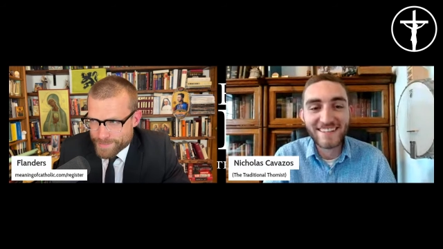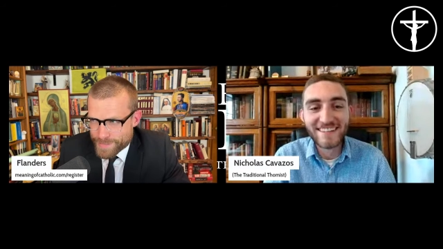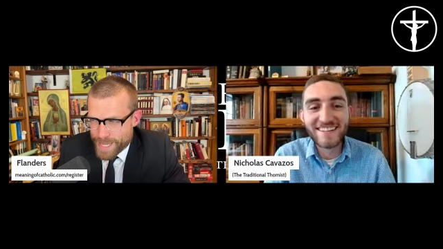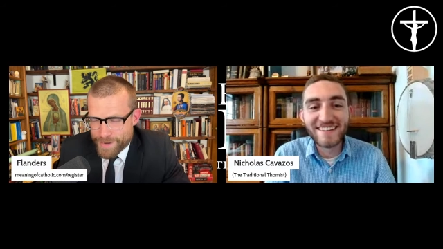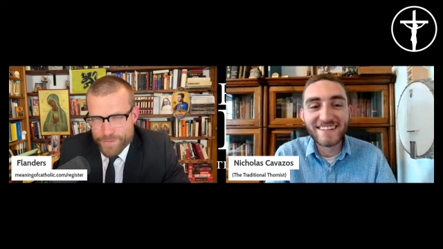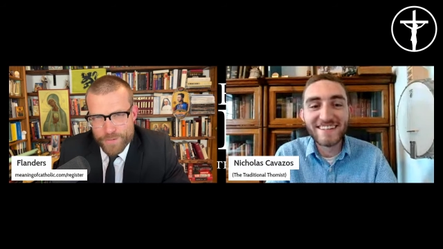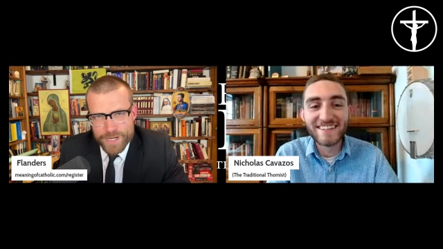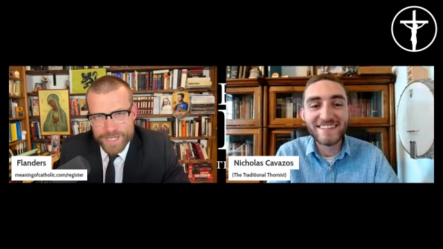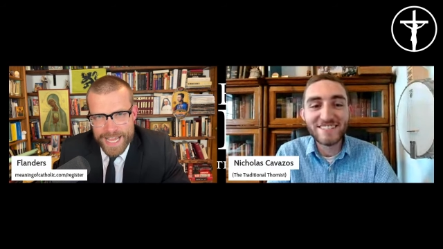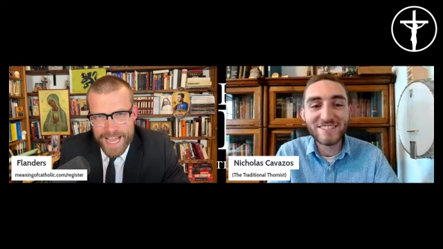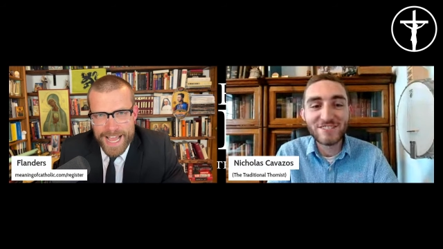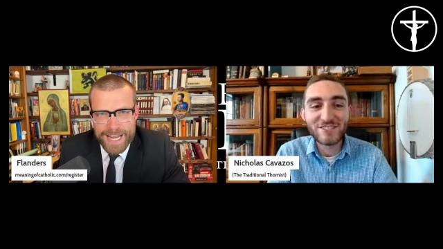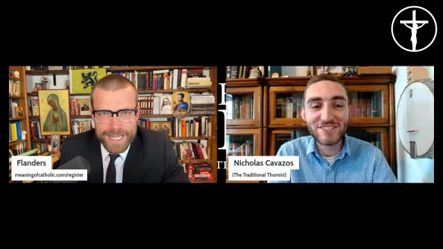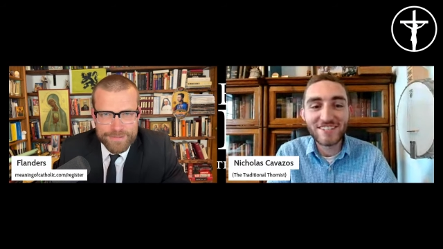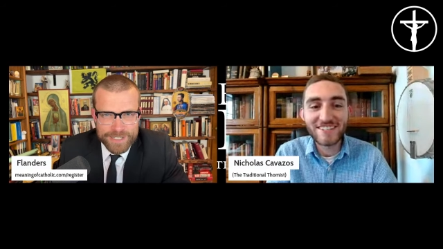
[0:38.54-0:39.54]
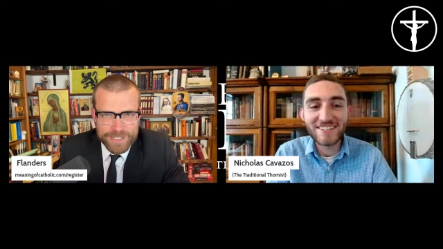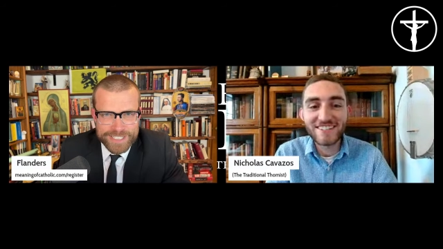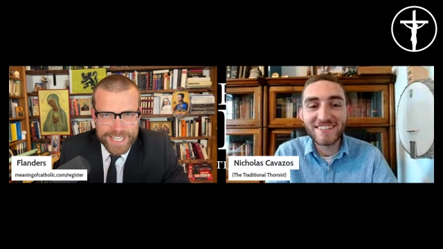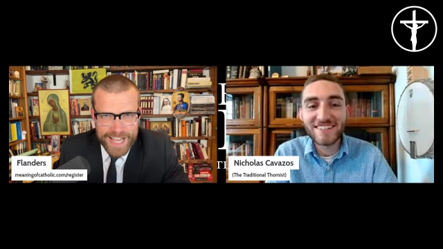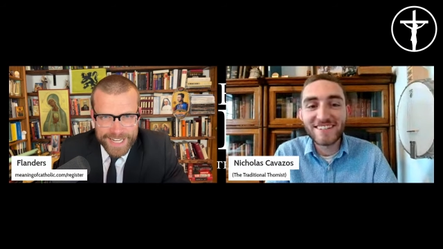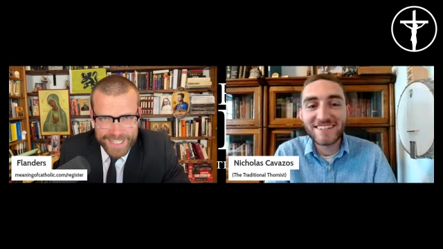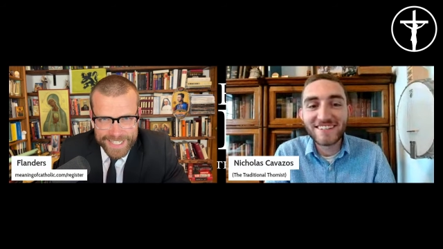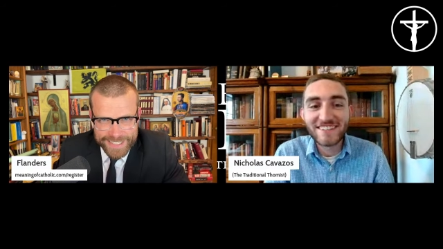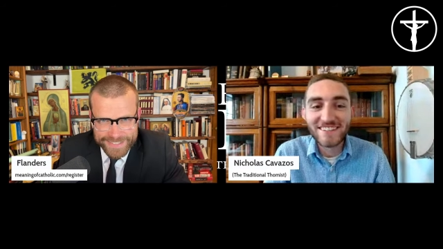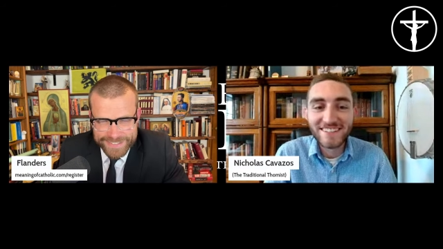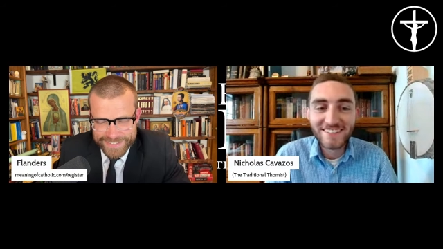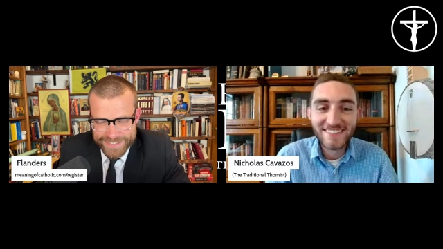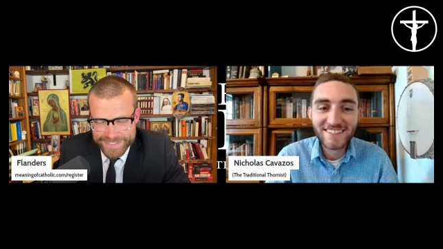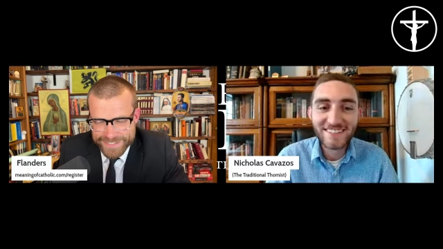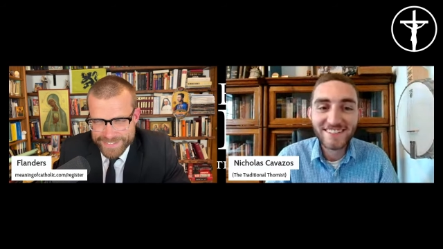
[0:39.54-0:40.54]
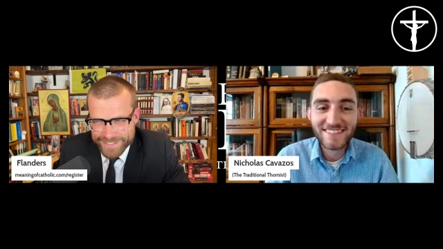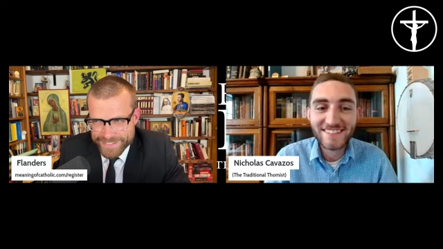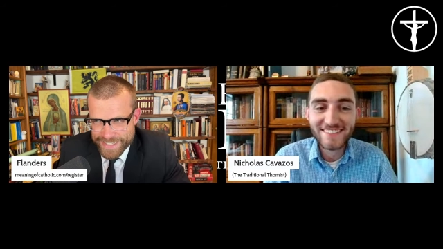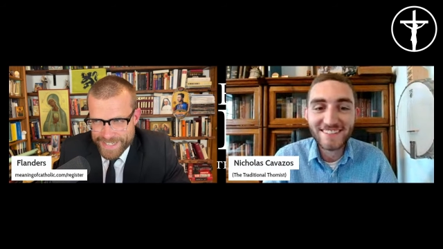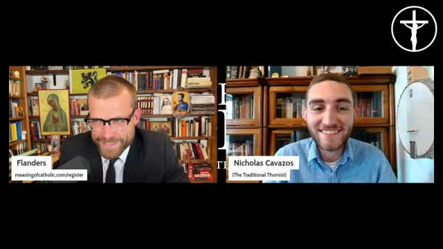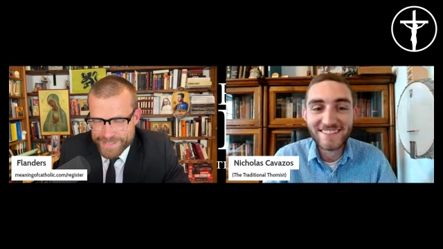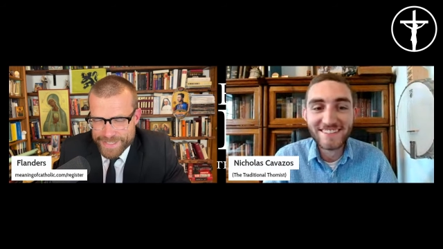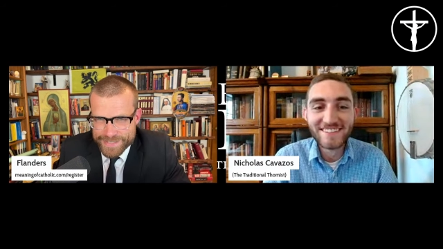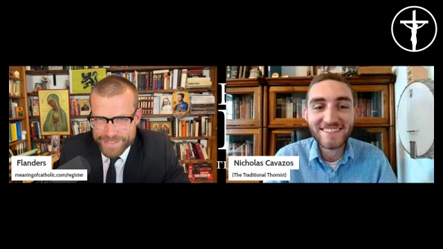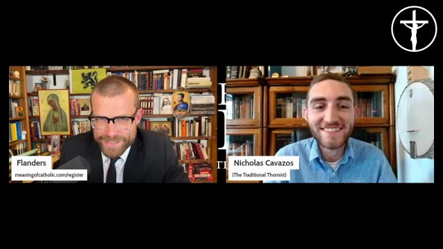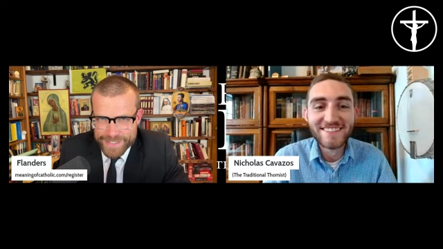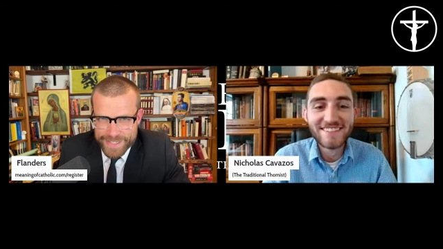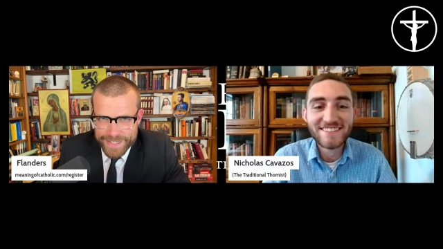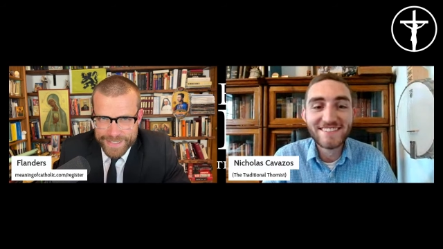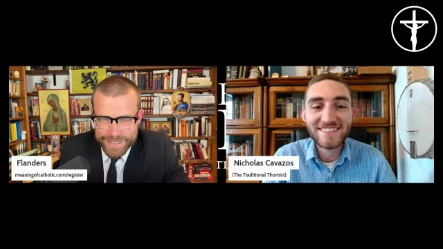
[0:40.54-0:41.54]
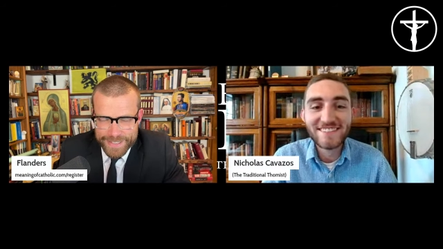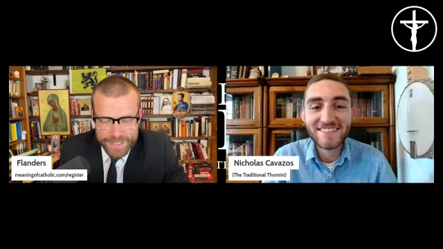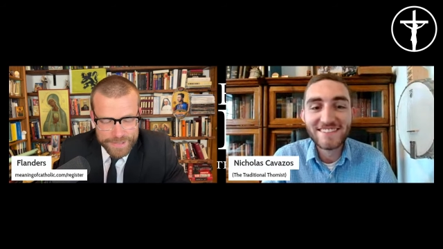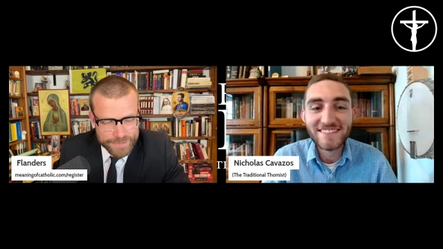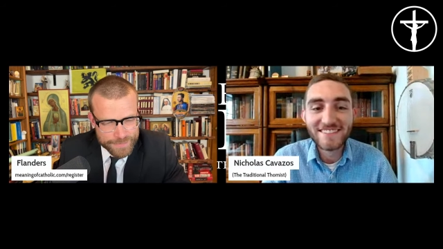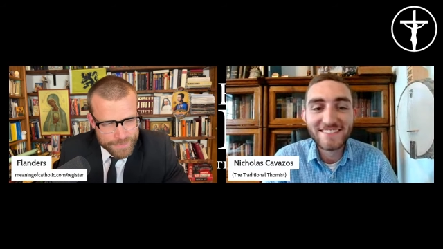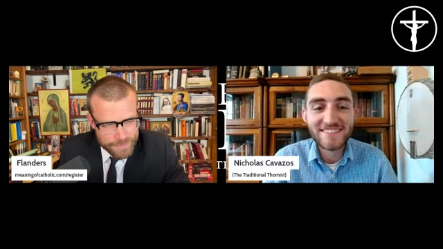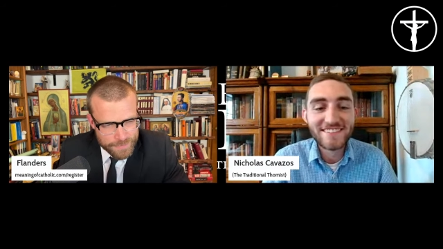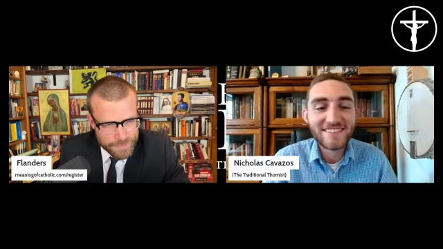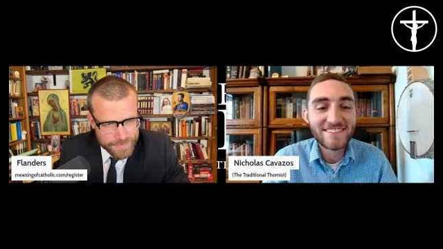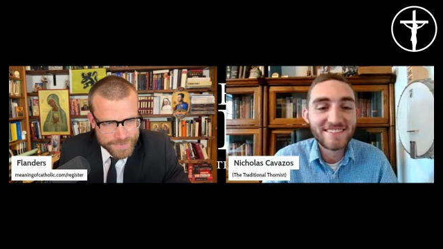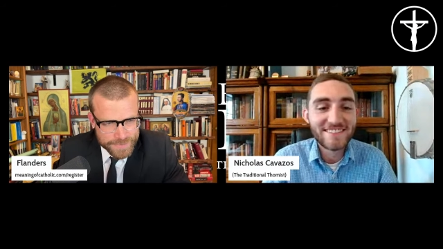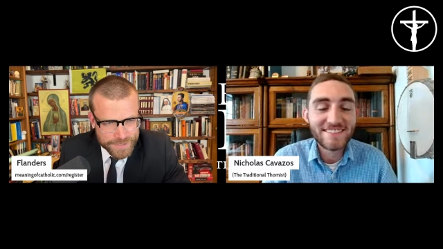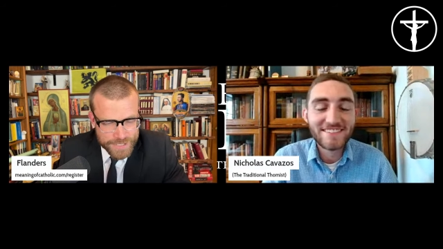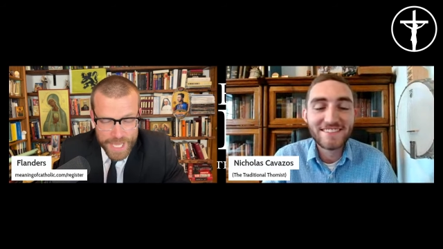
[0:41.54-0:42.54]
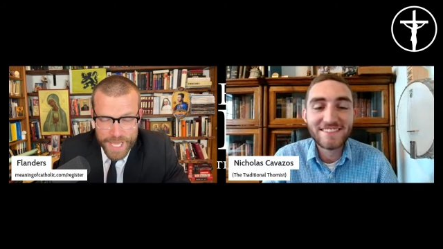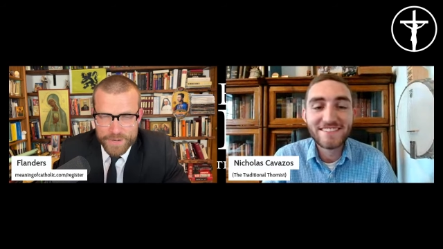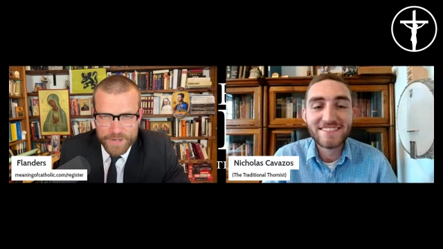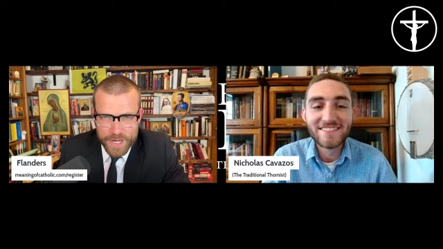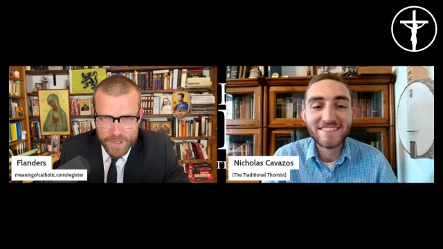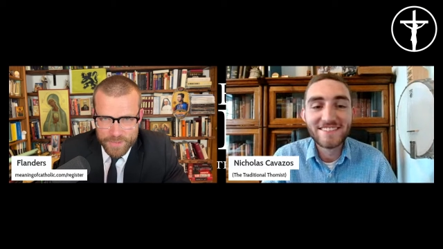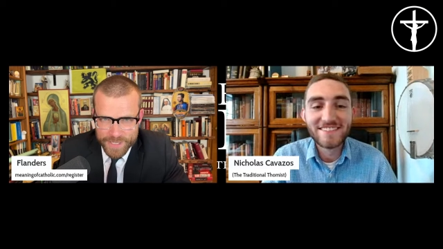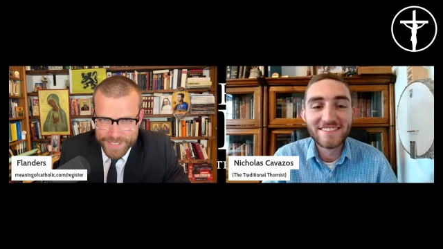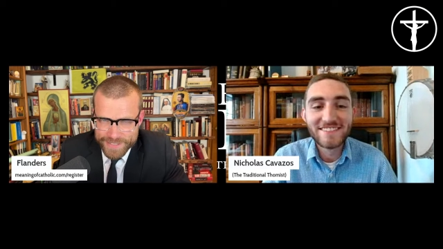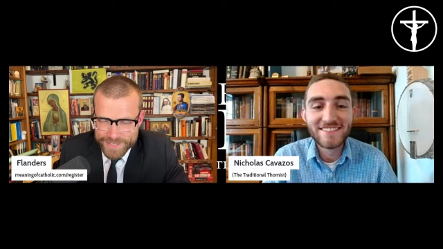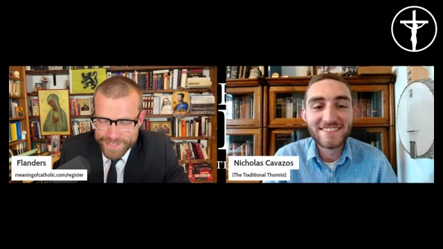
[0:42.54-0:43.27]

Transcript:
Speaker 1: everyone. Ahlan wa sahlan, as they say in standard Arabic.